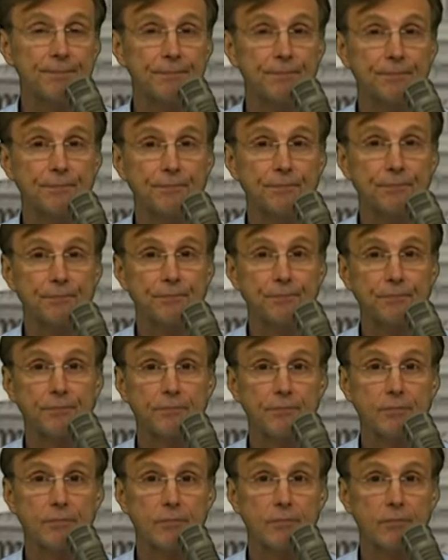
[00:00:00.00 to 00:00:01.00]

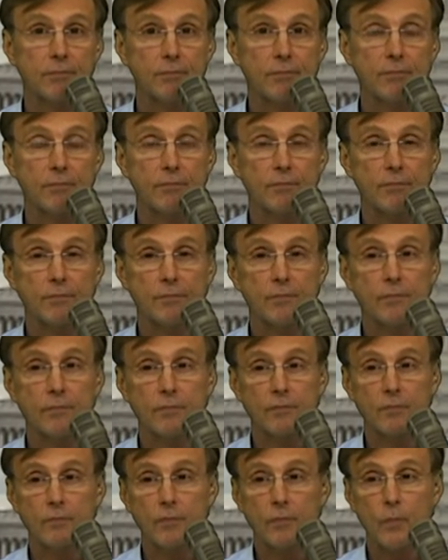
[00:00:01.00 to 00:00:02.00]

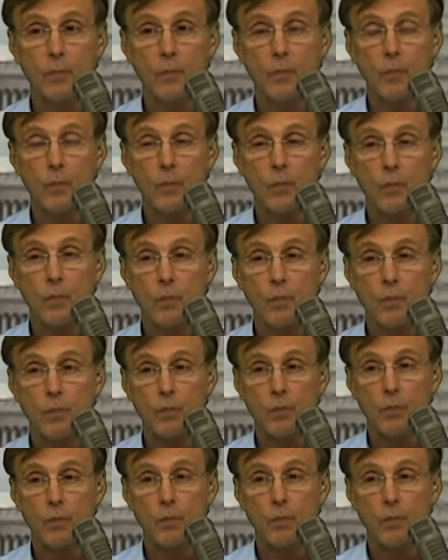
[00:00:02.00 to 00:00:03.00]

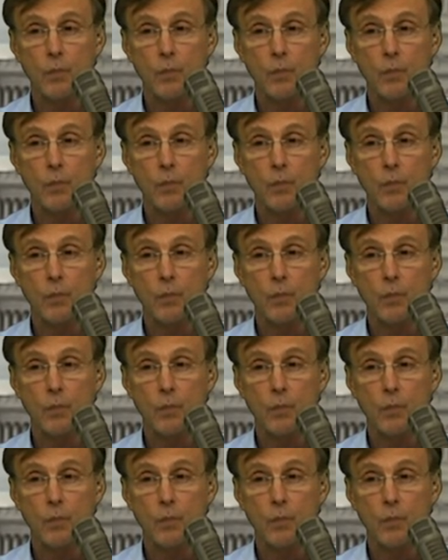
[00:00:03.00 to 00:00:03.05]
(silence)